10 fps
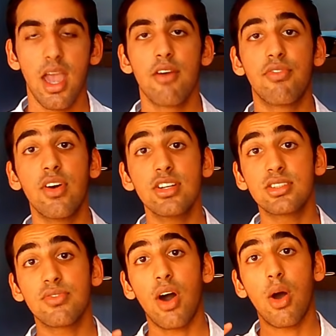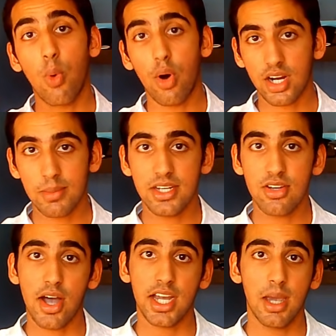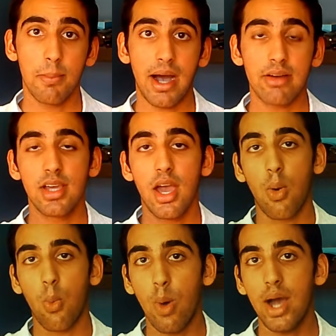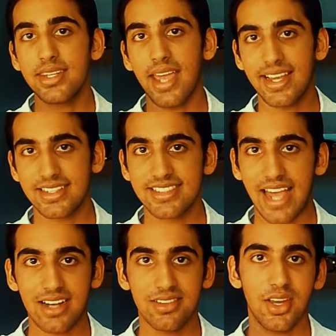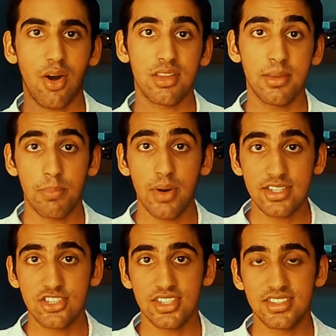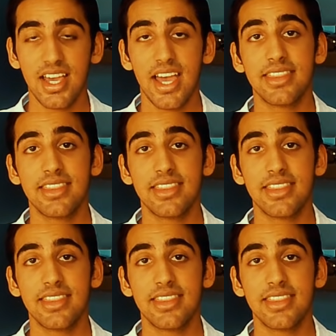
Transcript: First of all, we're going to be talking about what exactly are the bridges.